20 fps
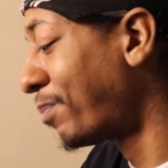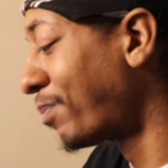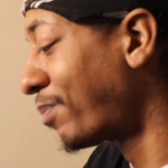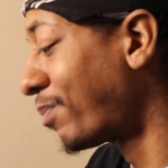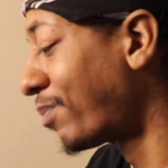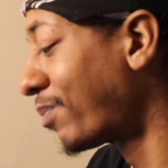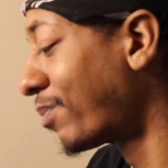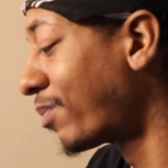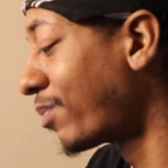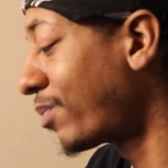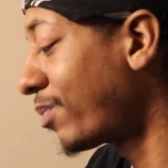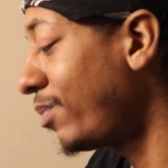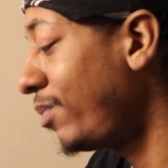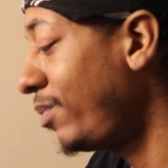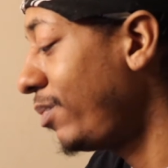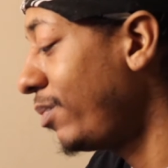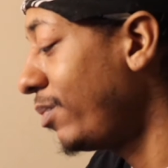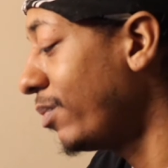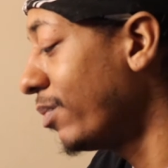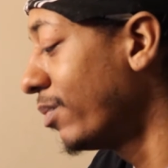
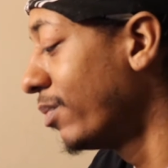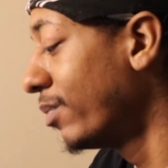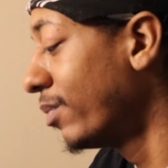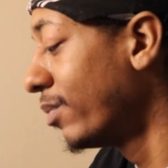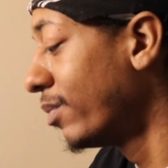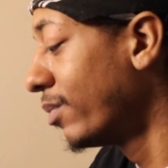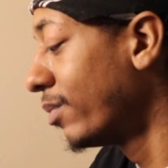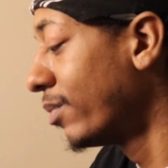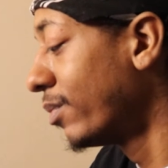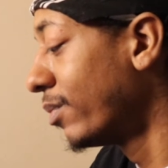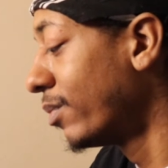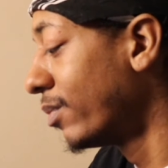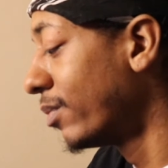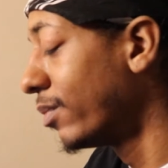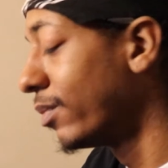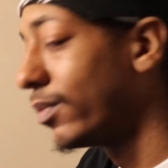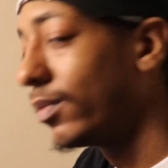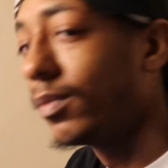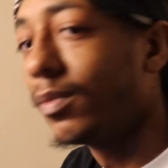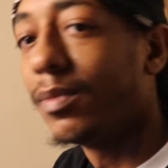
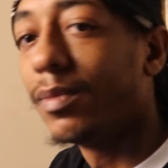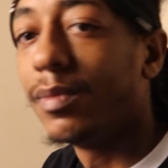(silence)